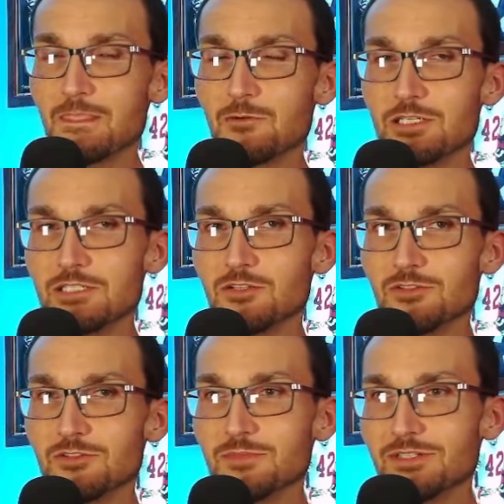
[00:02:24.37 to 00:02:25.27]
Where he
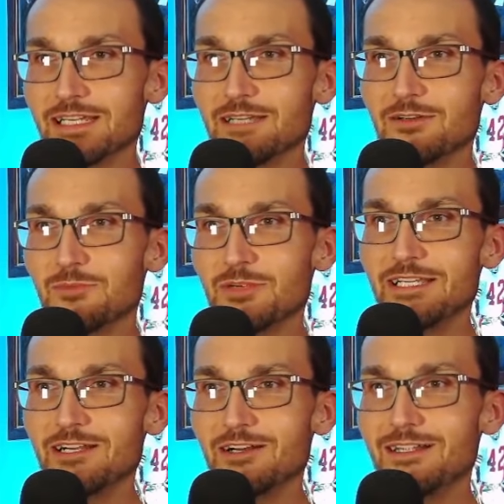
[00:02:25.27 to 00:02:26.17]
told him, okay, I'll bring
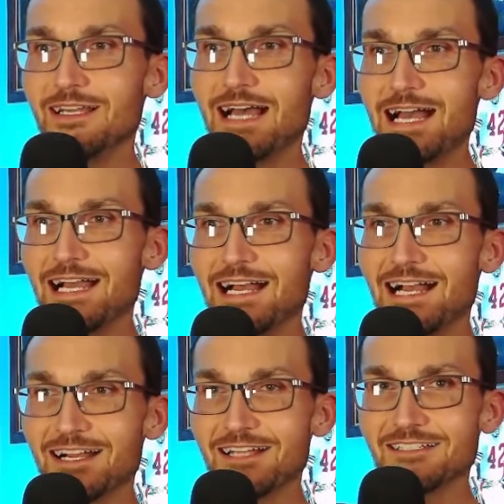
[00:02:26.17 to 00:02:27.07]
you on.
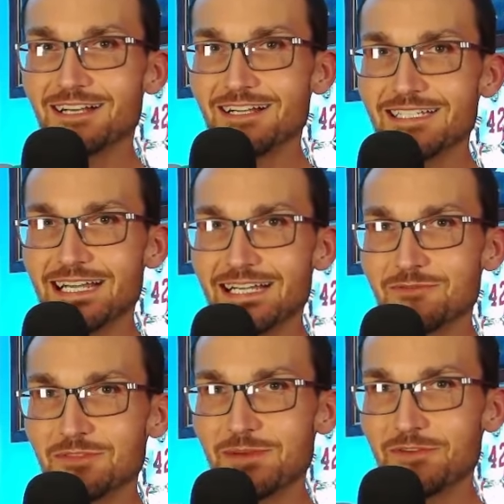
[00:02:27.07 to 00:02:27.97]
I got in contact
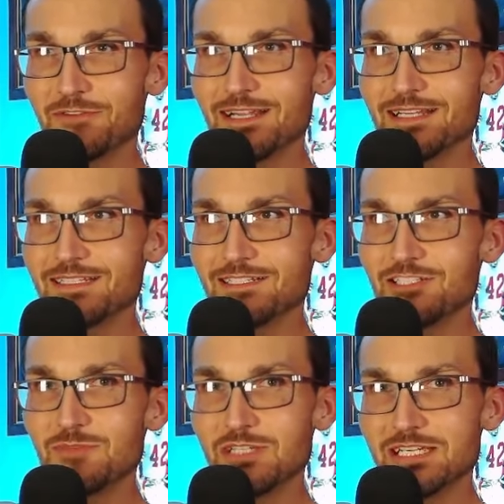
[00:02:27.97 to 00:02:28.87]
with my friend
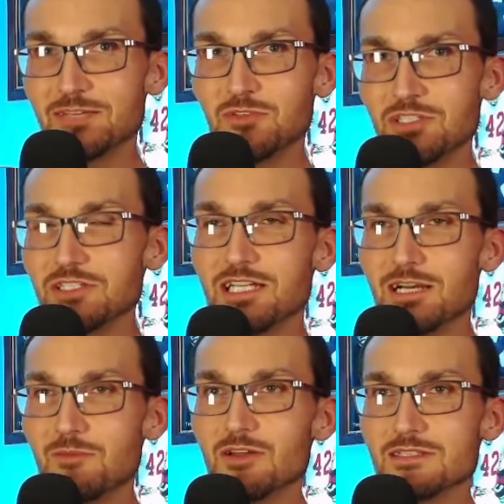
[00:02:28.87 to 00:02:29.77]
Jimmy Kimmel. You can
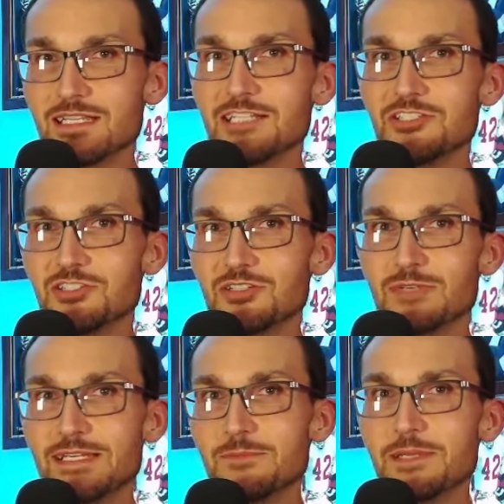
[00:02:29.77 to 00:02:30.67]
come on stage and you can
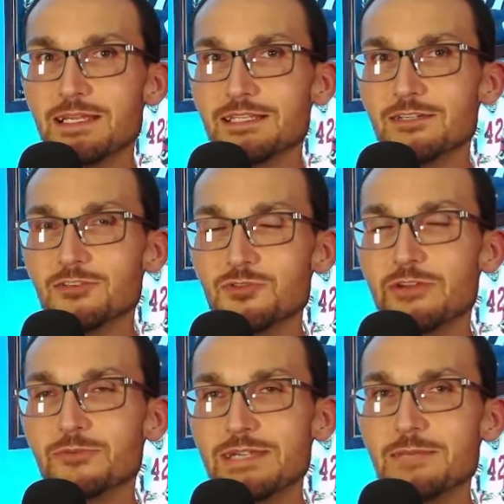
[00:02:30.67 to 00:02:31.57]

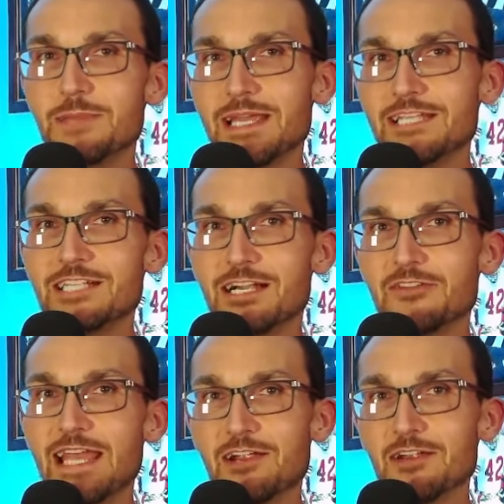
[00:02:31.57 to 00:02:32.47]
read a page out of
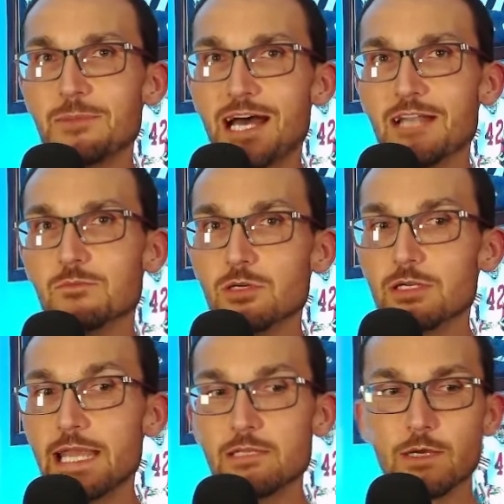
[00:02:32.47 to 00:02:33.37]
the Harry Potter book.
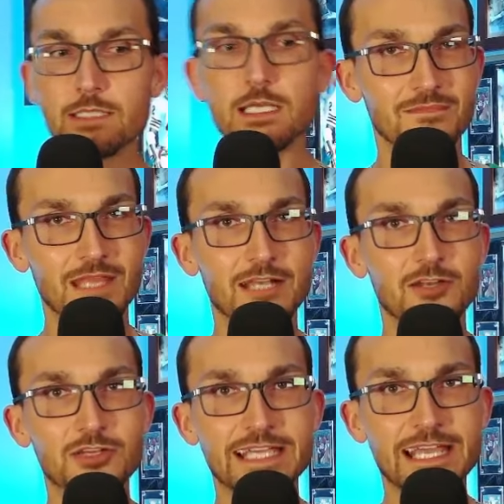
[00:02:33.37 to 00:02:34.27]
Anyways, and I
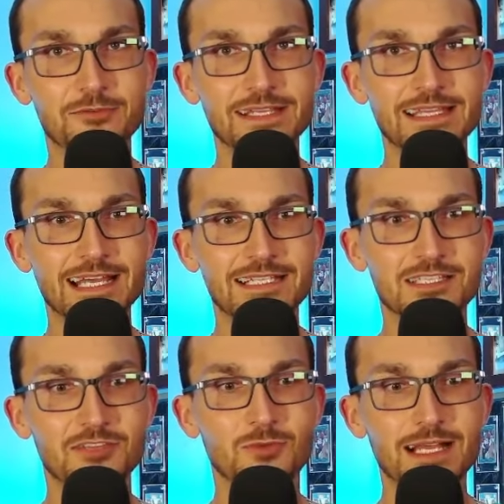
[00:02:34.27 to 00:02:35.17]
know you can't read that because
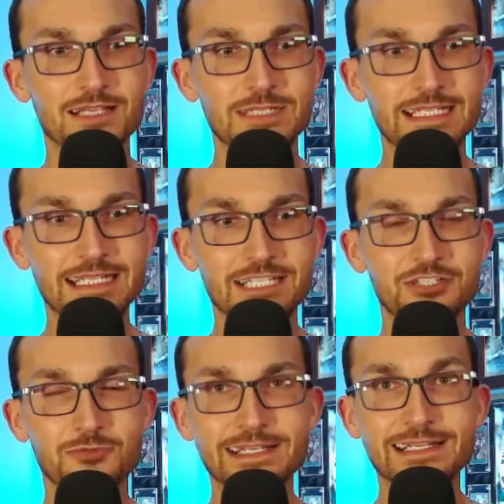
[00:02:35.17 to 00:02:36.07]
otherwise we can get you
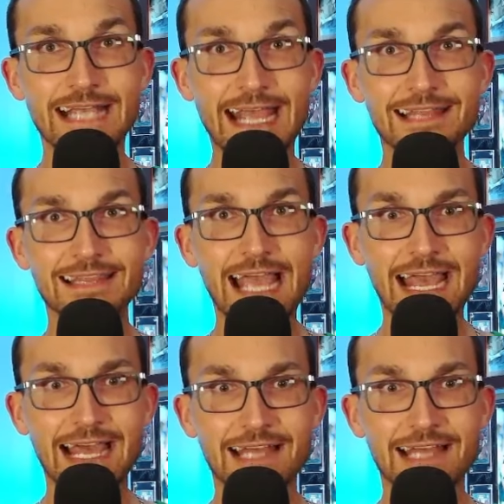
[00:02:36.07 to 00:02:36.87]
to read A Cat in the Hat.